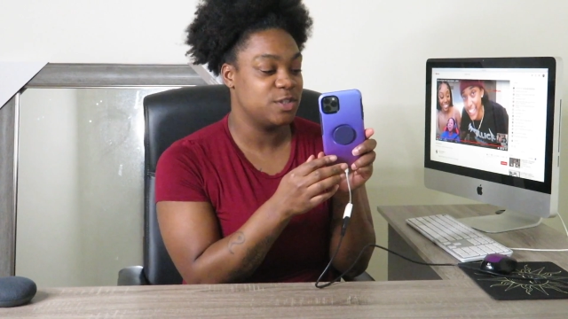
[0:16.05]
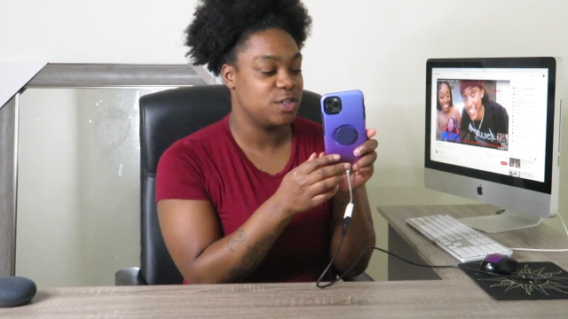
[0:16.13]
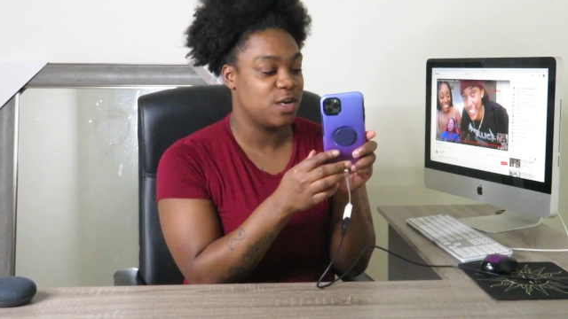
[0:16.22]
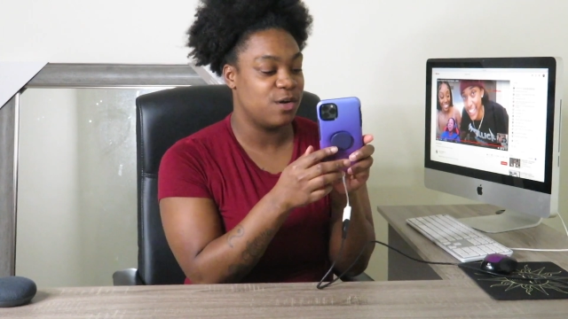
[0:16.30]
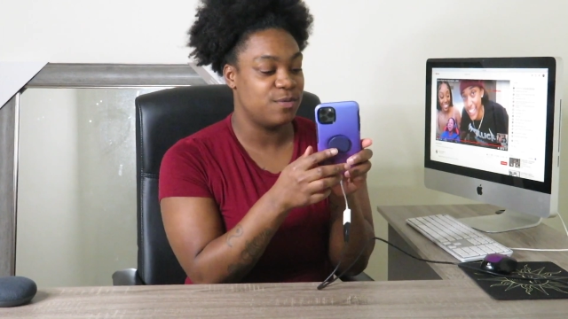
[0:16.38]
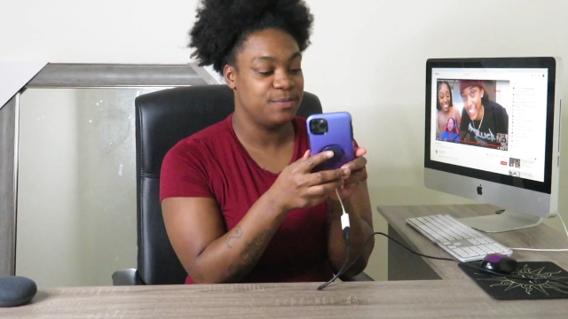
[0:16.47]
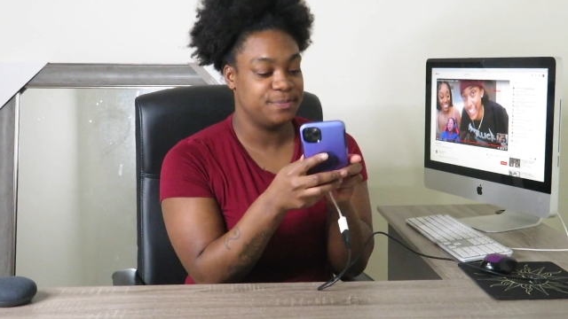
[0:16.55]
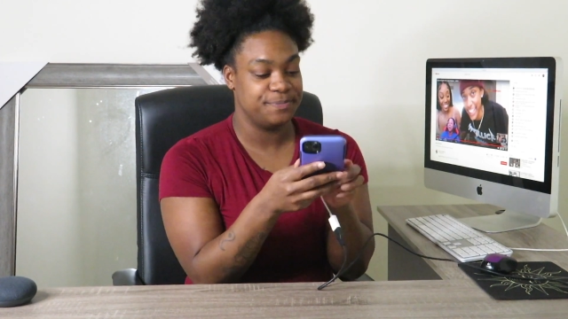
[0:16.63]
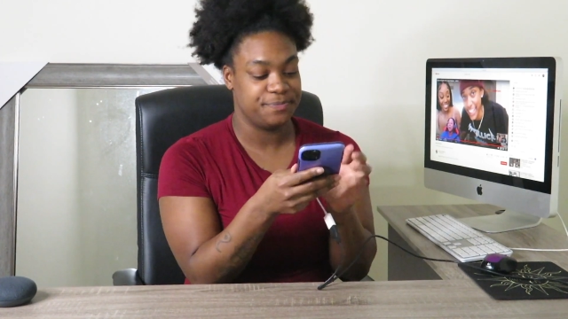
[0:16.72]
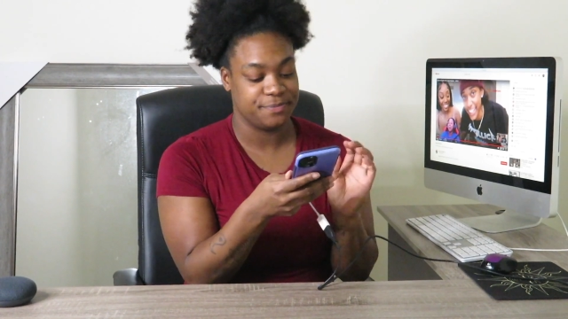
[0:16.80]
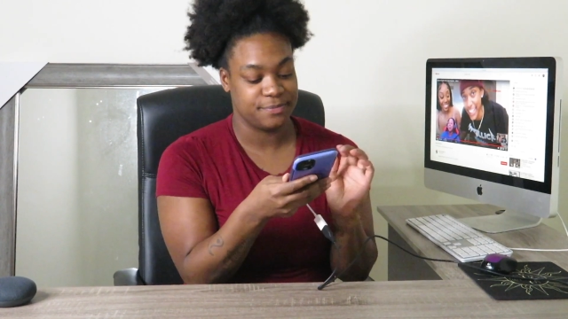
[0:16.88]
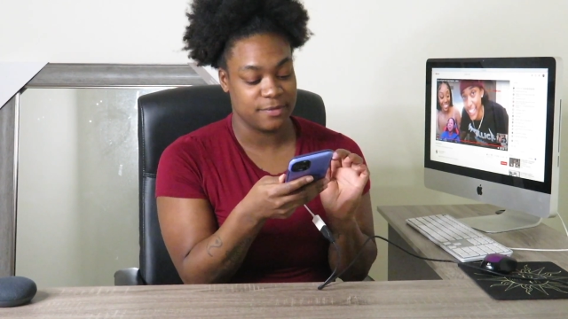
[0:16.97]
So
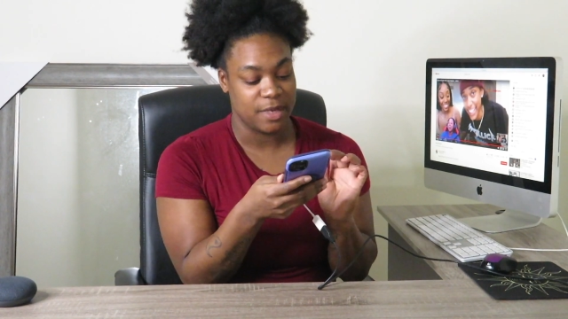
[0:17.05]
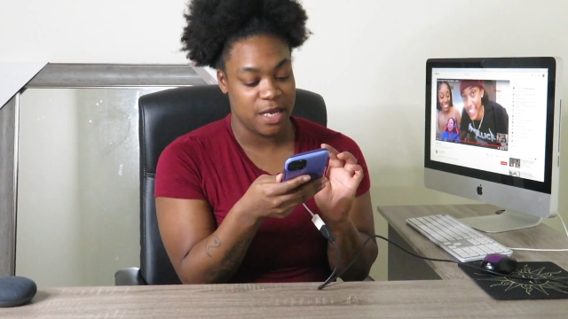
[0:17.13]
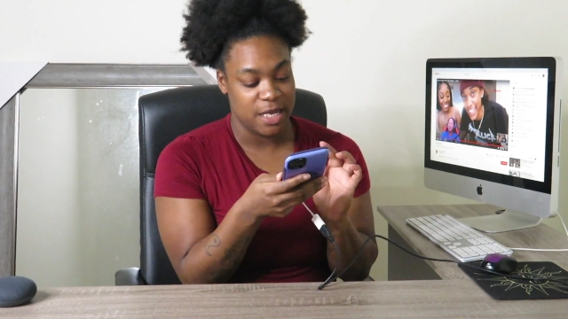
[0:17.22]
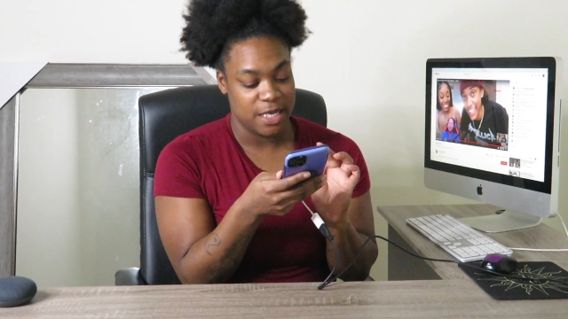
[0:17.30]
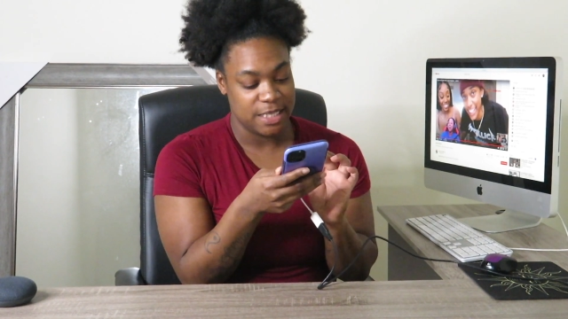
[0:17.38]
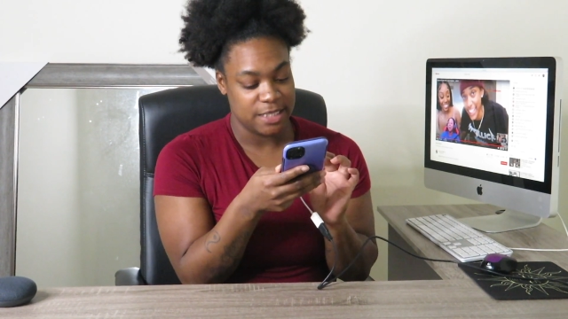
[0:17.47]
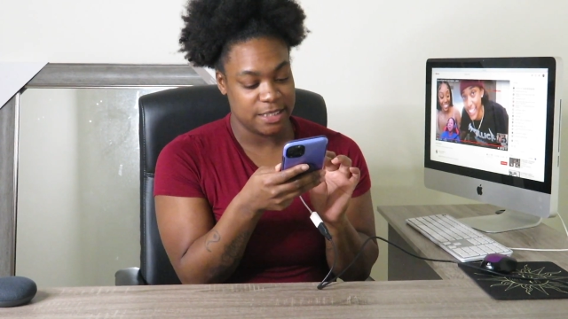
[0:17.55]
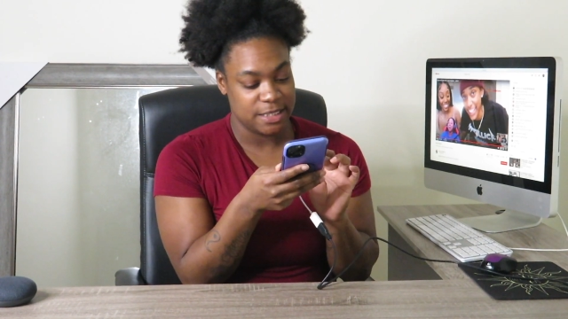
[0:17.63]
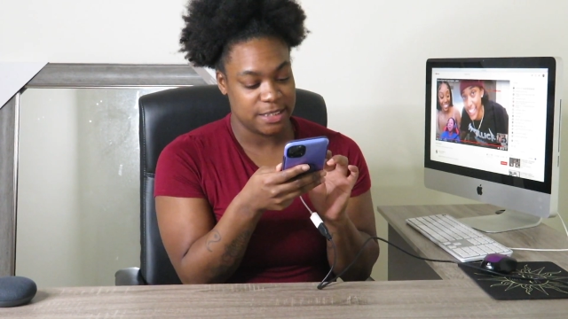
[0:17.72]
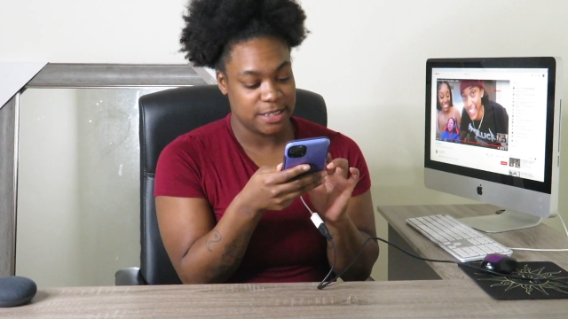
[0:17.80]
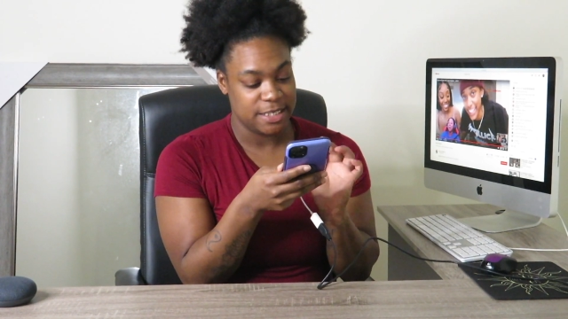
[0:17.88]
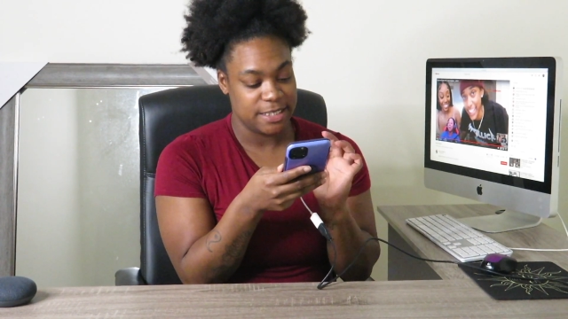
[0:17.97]

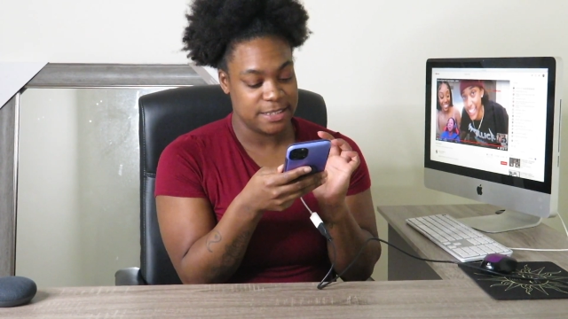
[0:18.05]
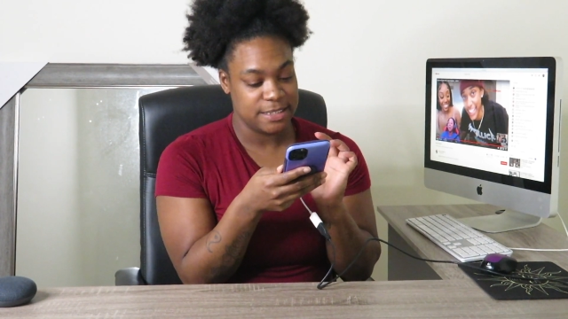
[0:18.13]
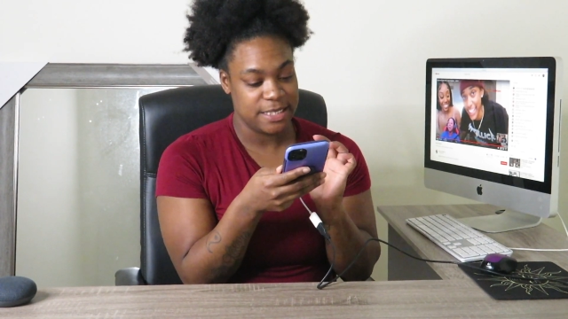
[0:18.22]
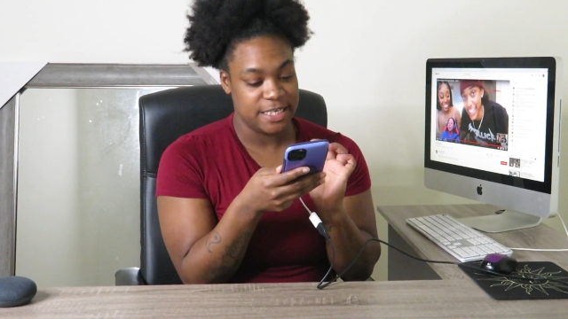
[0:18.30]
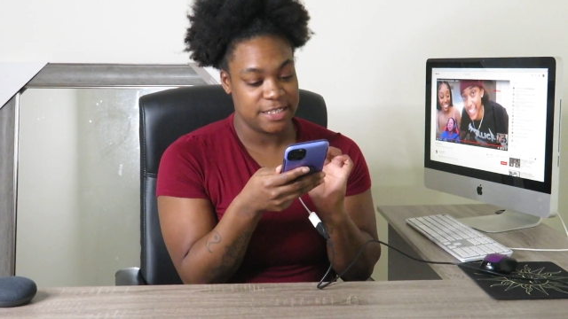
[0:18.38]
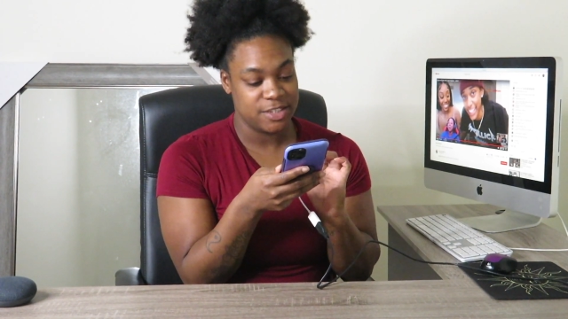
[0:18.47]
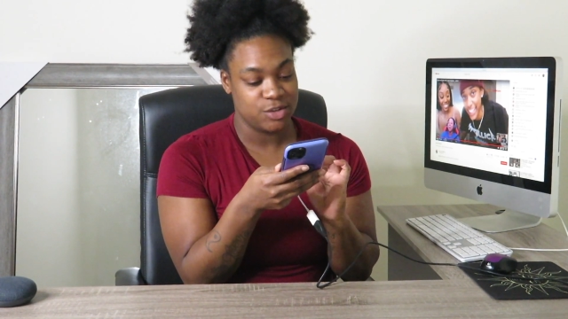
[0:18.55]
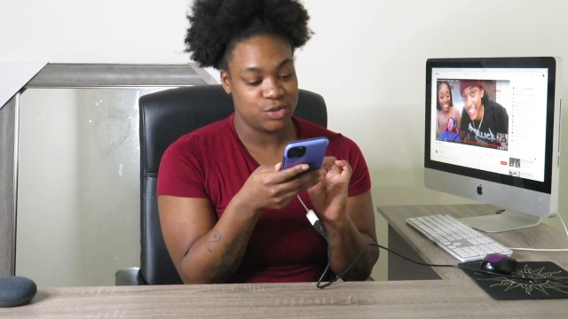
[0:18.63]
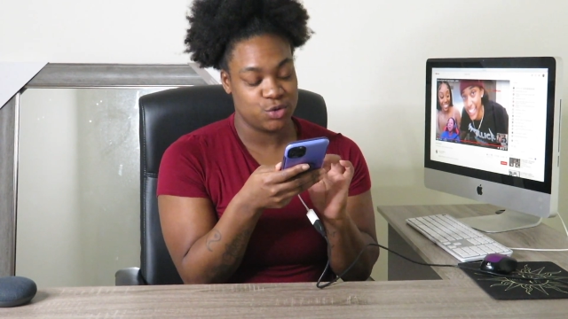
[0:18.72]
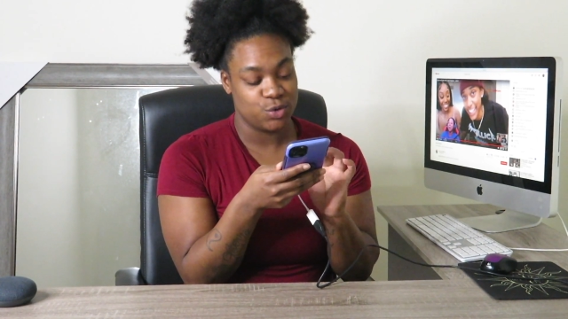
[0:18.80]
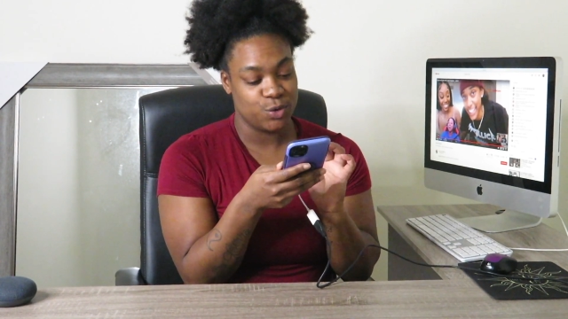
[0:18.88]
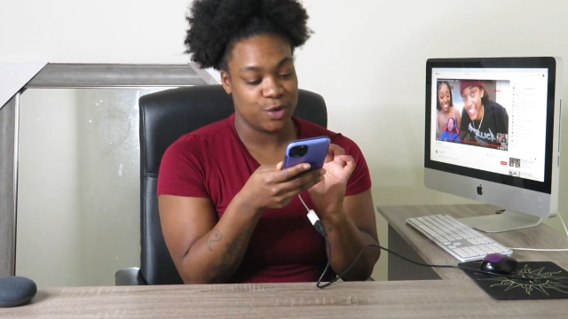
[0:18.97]
let's get
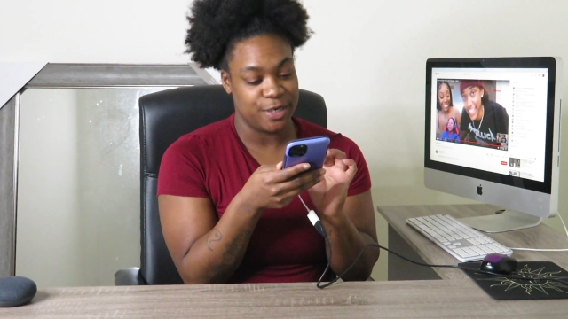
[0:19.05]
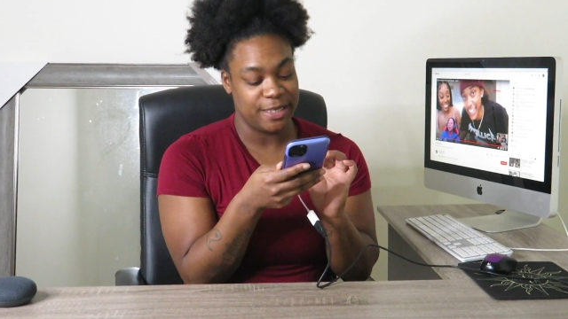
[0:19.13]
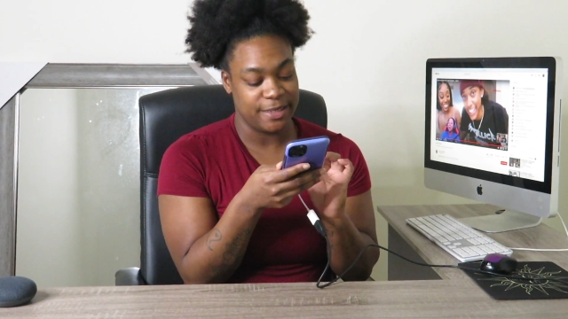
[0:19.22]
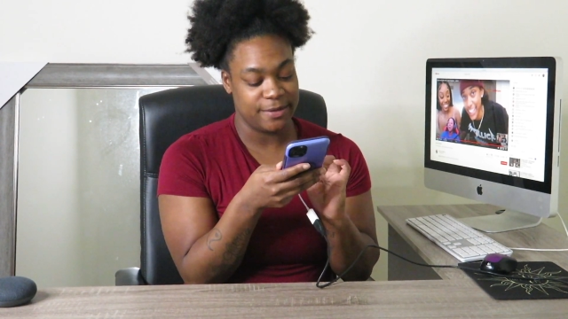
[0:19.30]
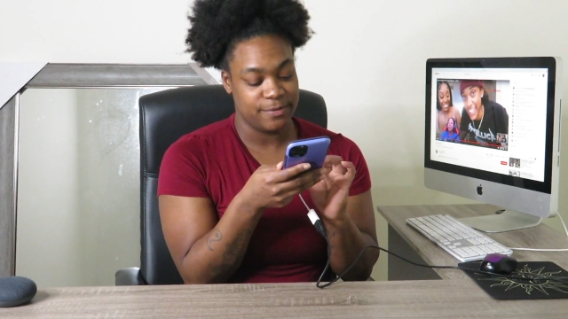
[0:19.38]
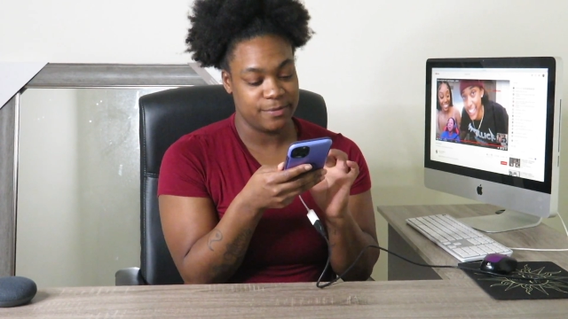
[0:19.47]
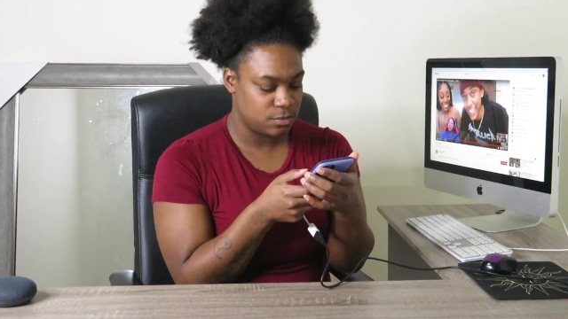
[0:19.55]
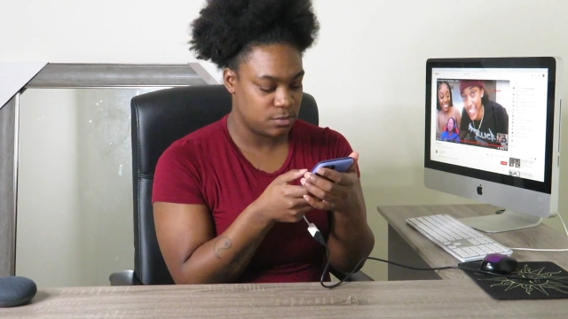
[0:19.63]
started.